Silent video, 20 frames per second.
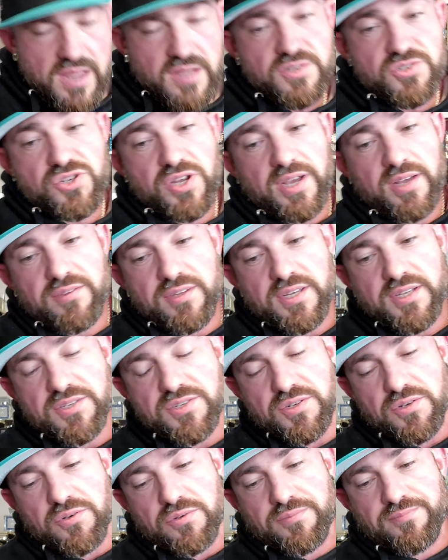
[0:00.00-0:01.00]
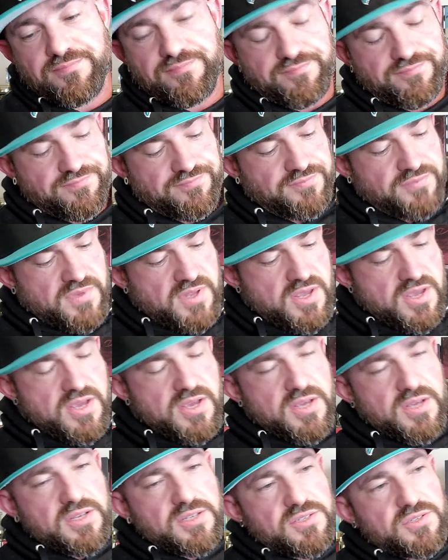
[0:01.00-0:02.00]
Let's check out the insole.
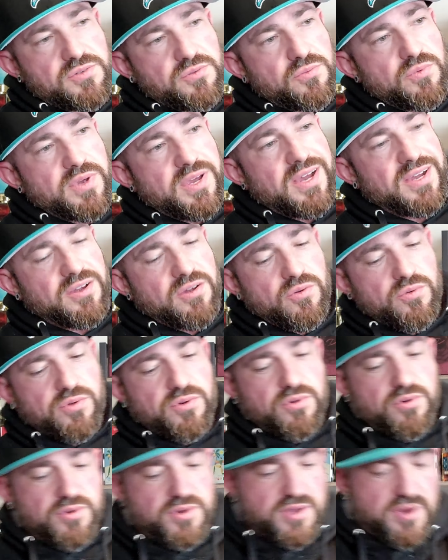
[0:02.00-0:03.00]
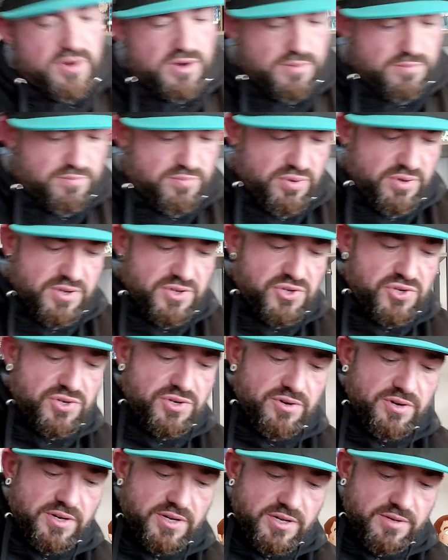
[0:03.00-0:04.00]
See what we got going on here. I'm pretty
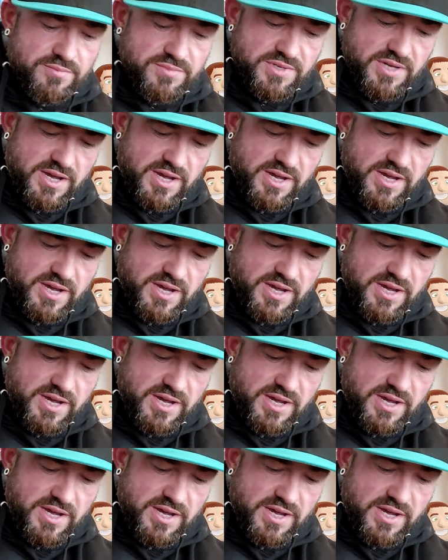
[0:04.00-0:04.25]
sure it comes